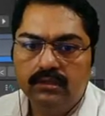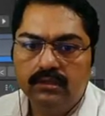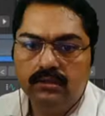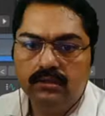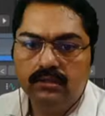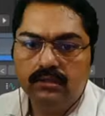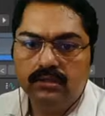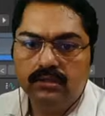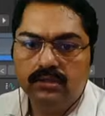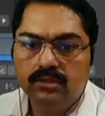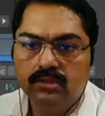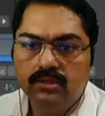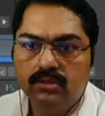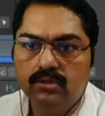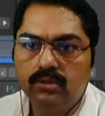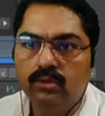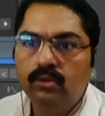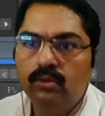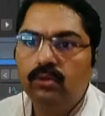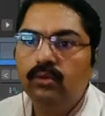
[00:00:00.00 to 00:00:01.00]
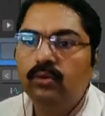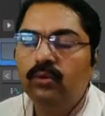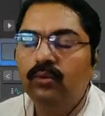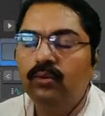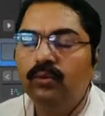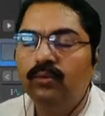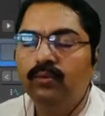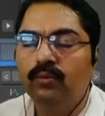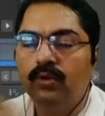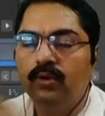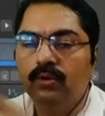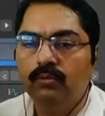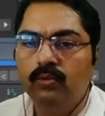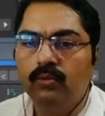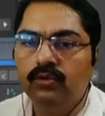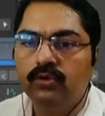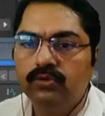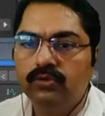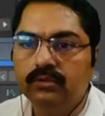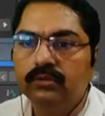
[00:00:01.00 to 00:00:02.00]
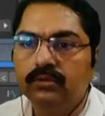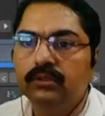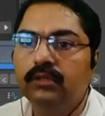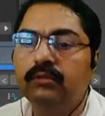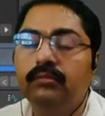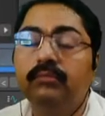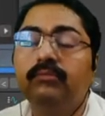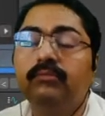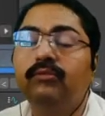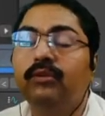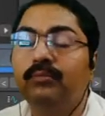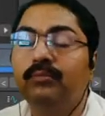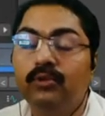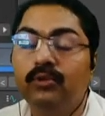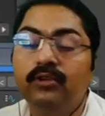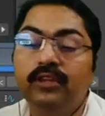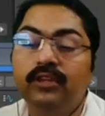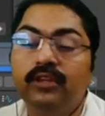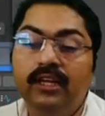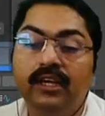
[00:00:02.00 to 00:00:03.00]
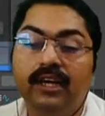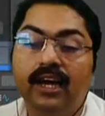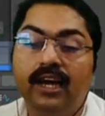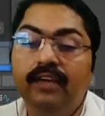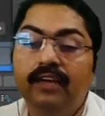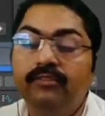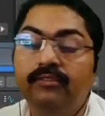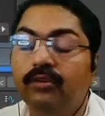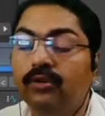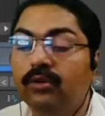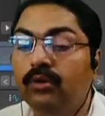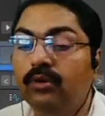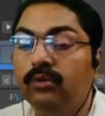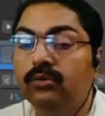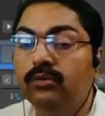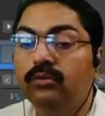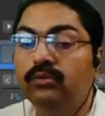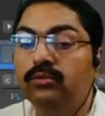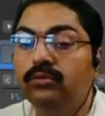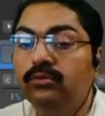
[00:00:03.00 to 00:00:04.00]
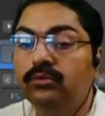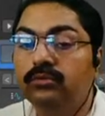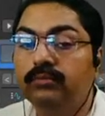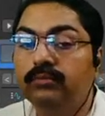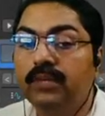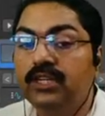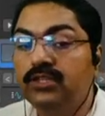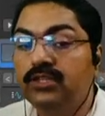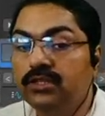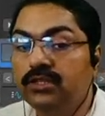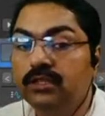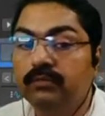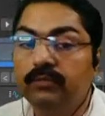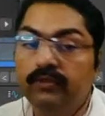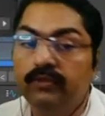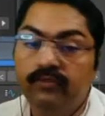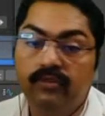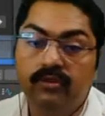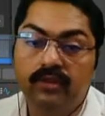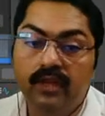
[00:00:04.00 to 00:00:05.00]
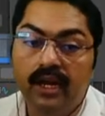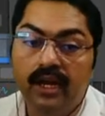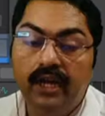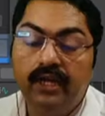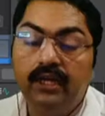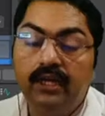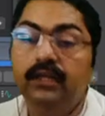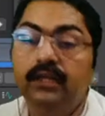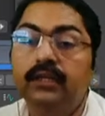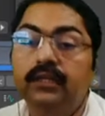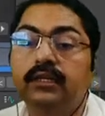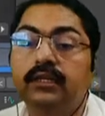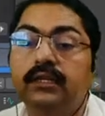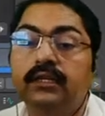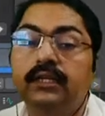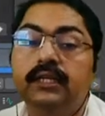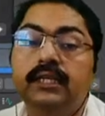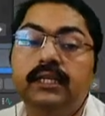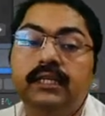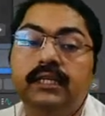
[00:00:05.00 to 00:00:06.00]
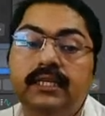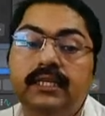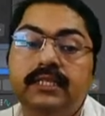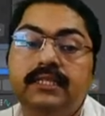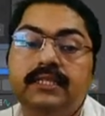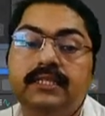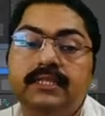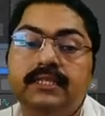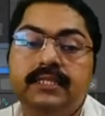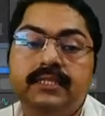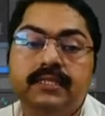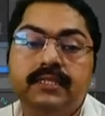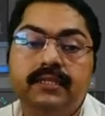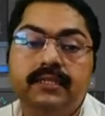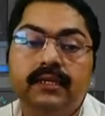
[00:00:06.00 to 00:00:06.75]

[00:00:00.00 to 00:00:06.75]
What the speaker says: So one more thing I forgot to mention before that is